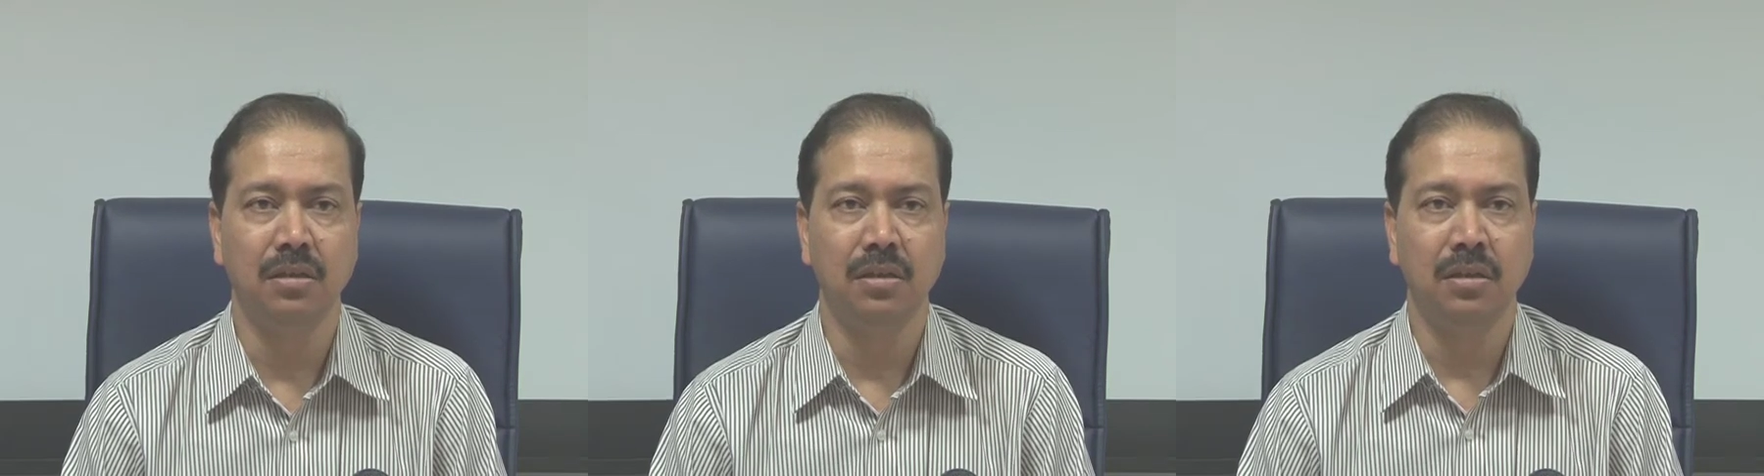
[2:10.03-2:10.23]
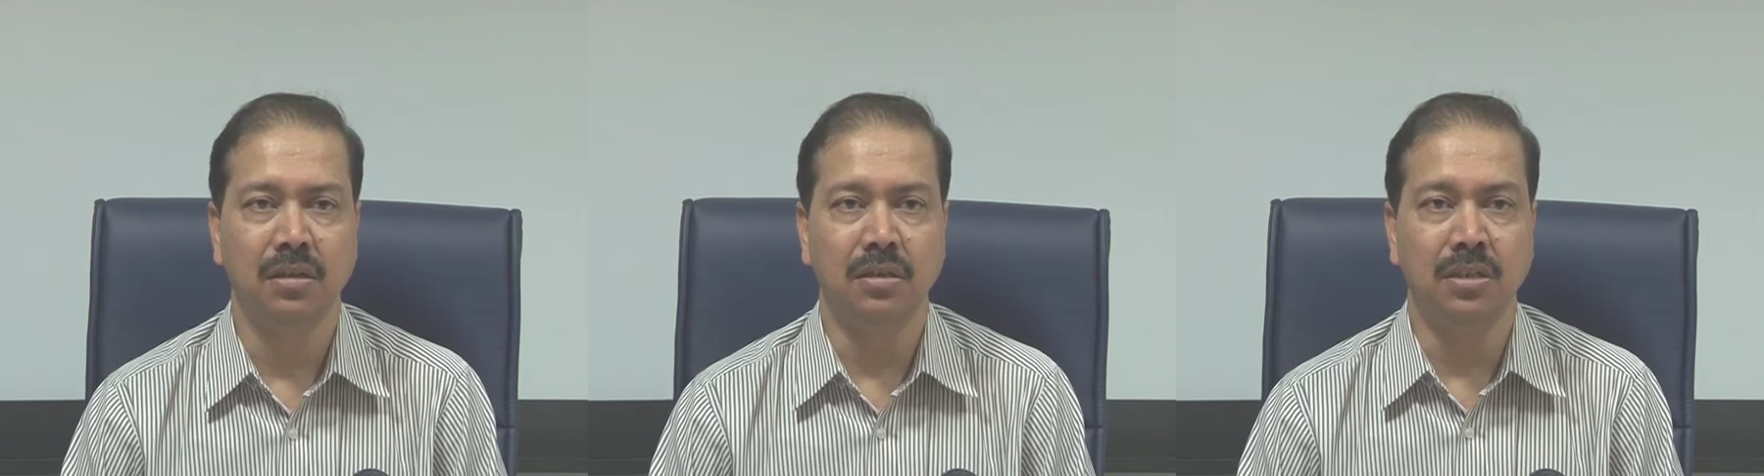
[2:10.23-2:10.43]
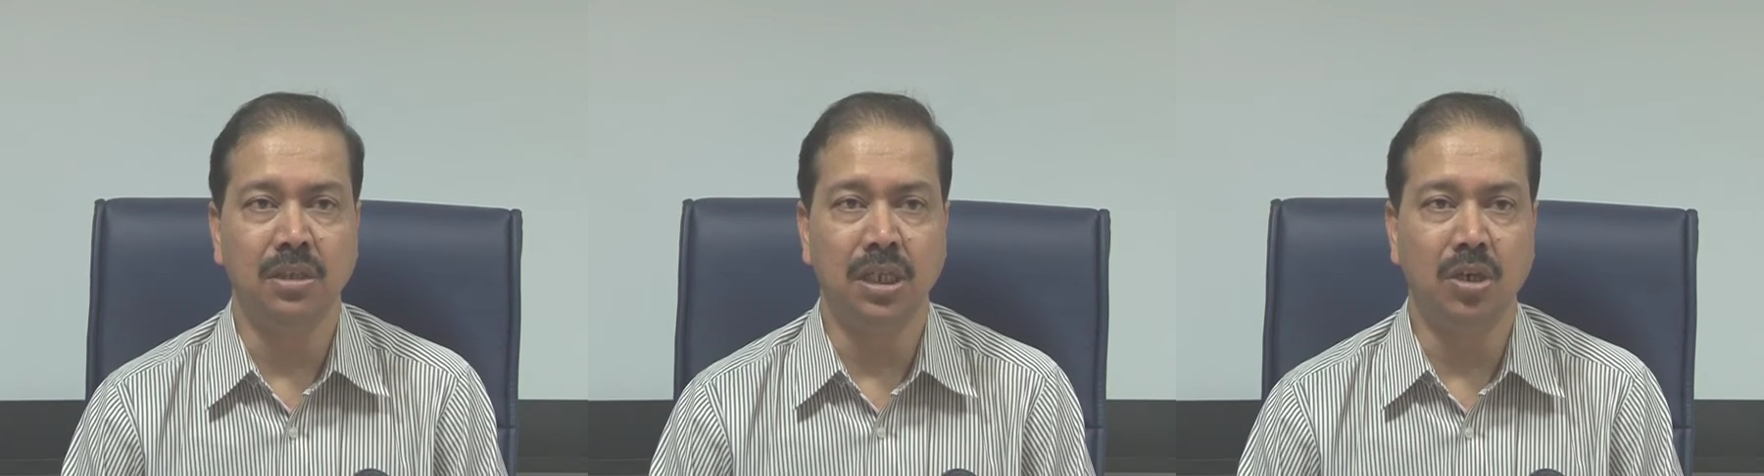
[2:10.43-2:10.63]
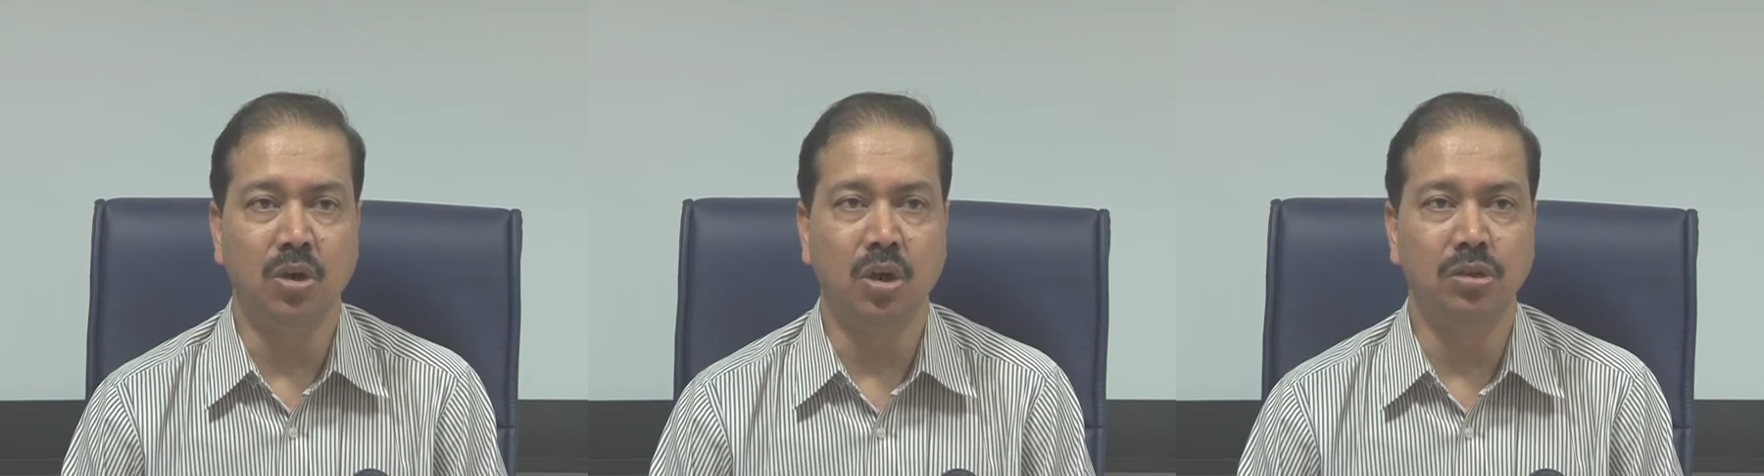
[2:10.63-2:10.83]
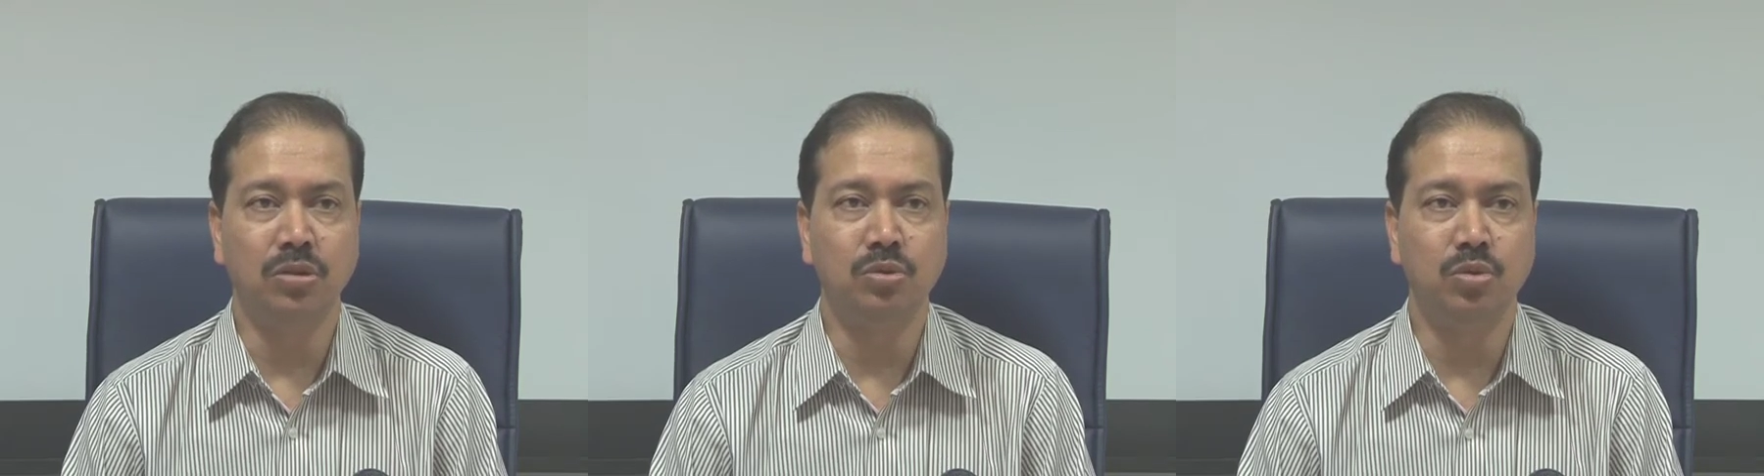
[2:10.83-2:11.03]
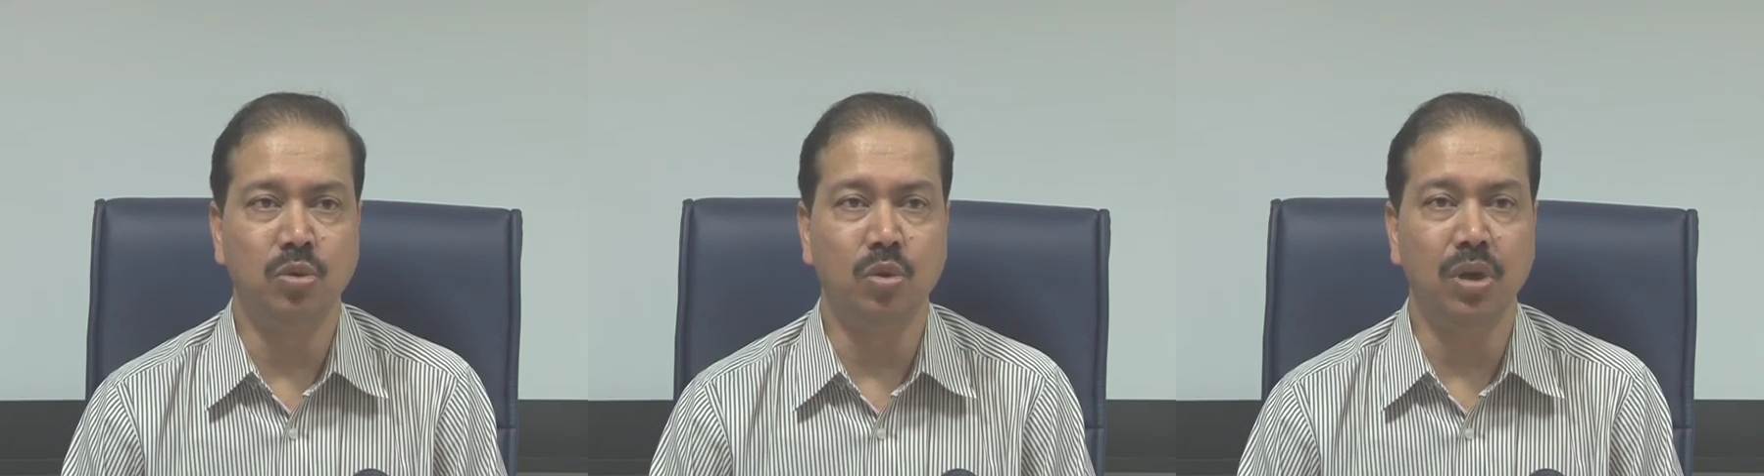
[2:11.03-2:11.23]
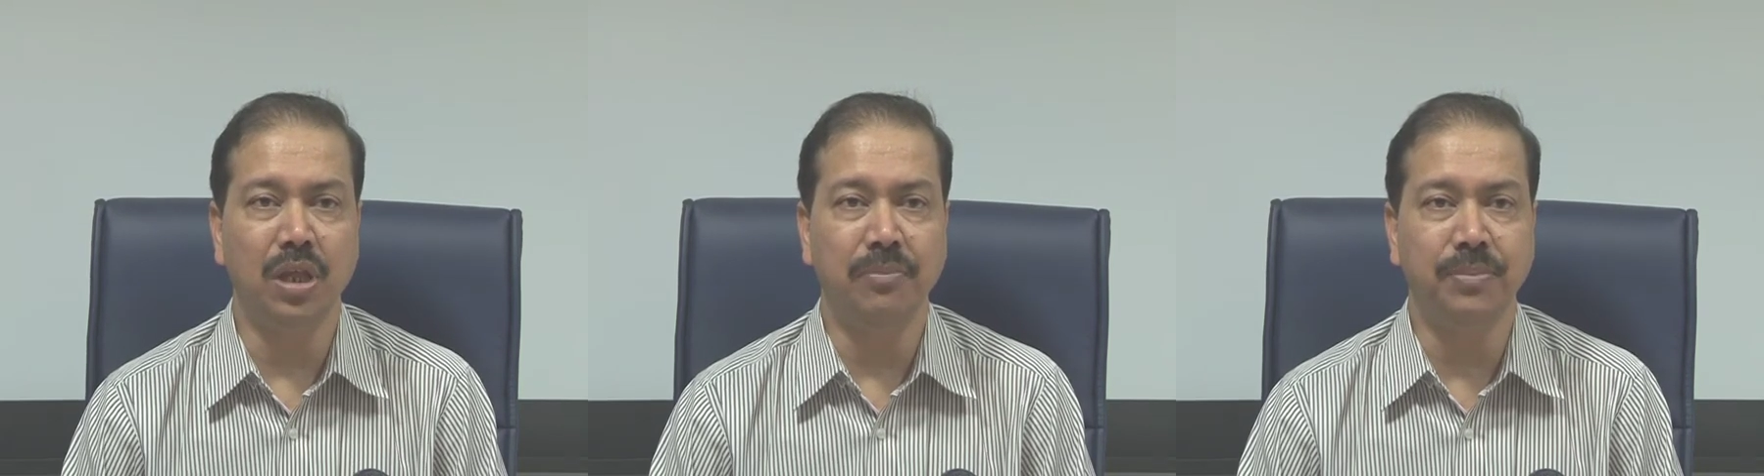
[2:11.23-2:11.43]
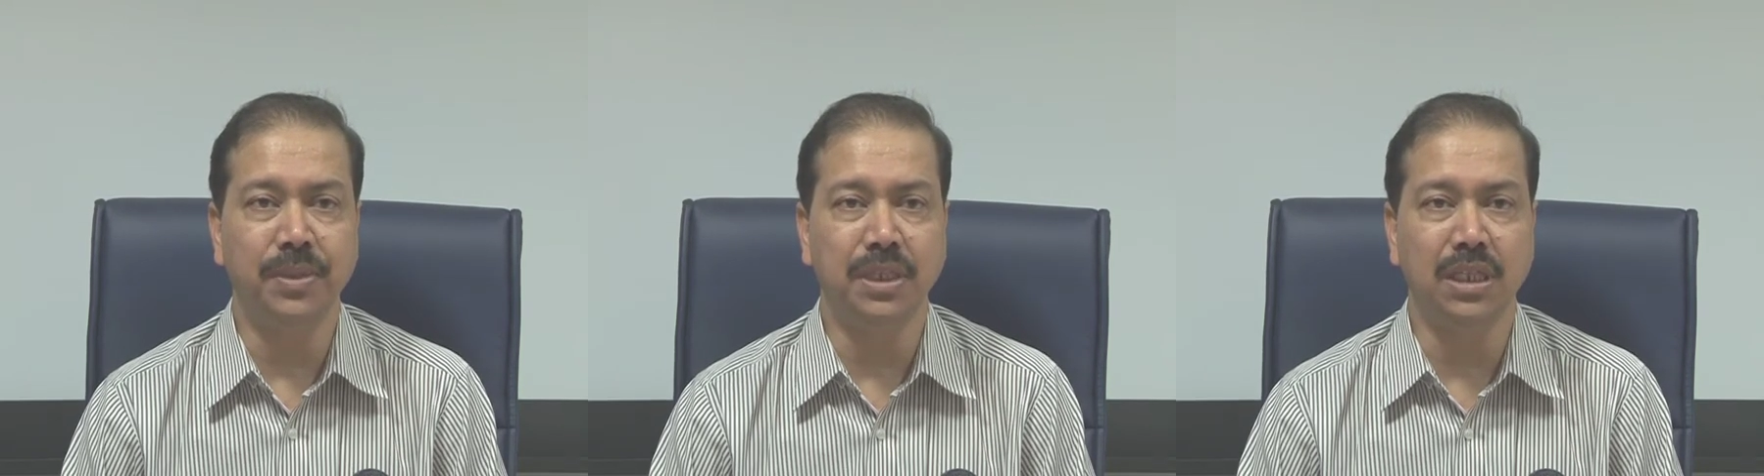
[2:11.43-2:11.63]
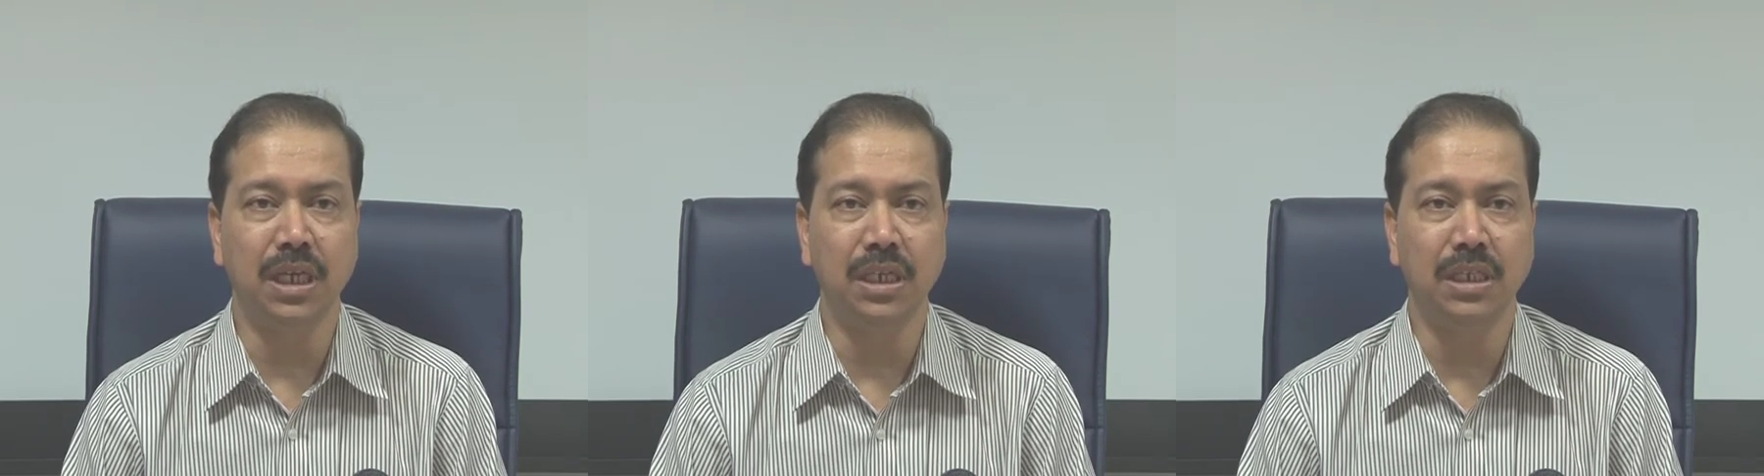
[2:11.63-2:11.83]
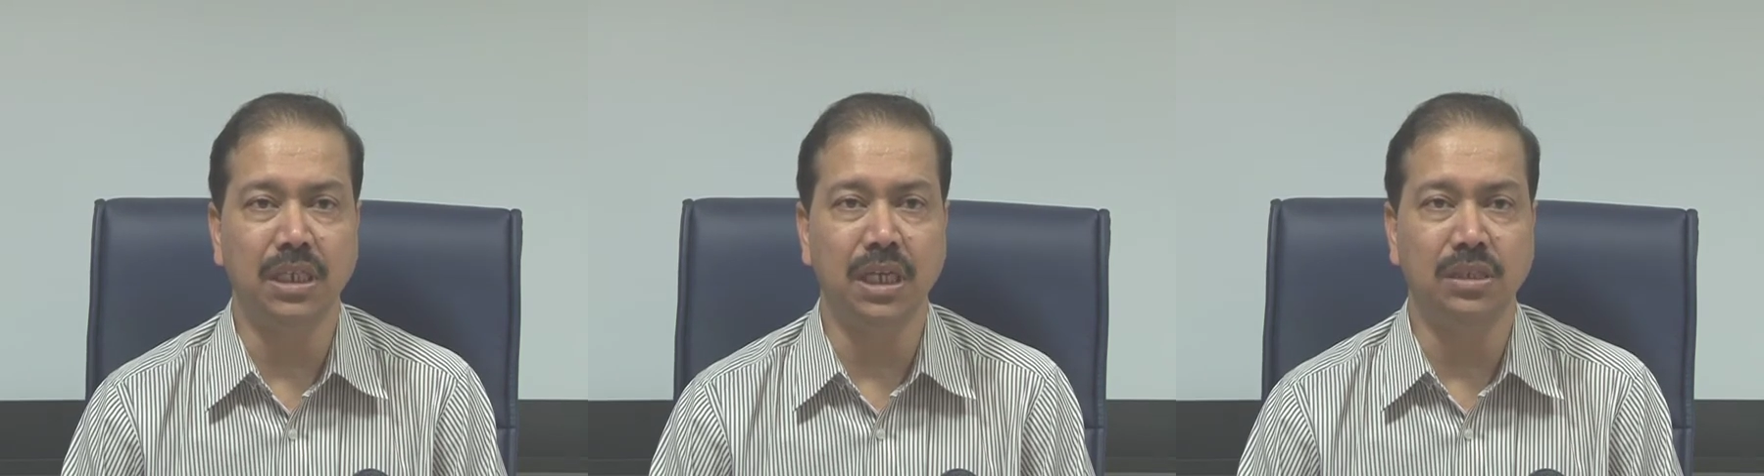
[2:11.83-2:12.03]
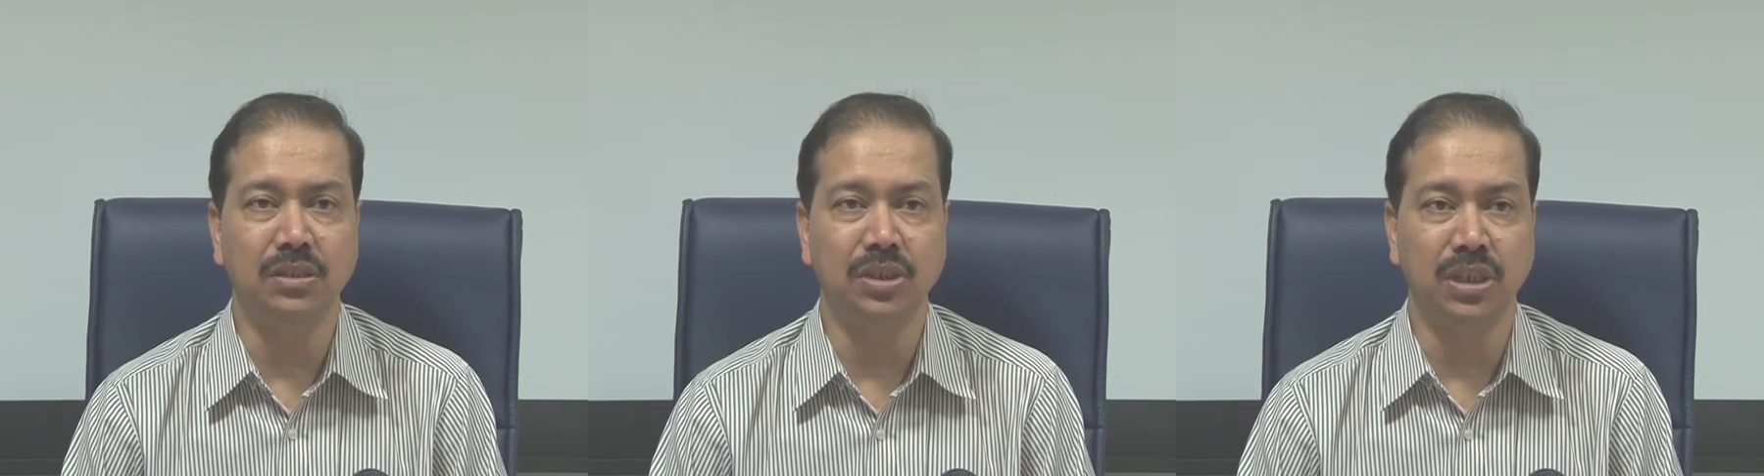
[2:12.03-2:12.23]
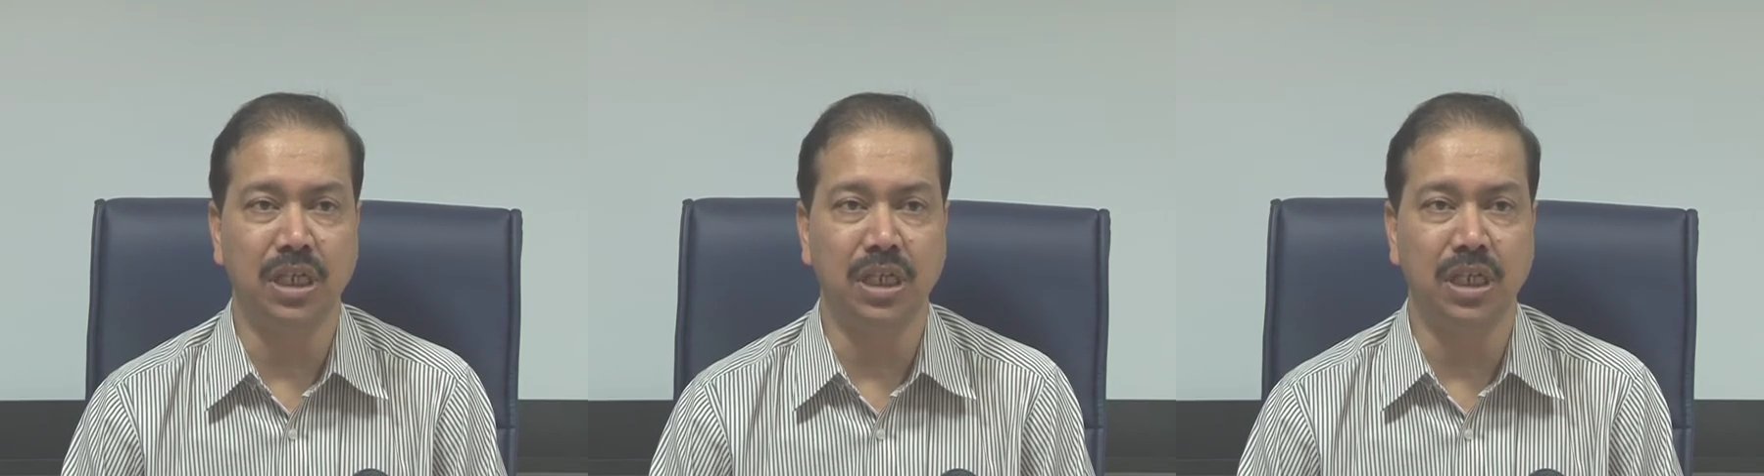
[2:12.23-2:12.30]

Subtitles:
They control epithelial cell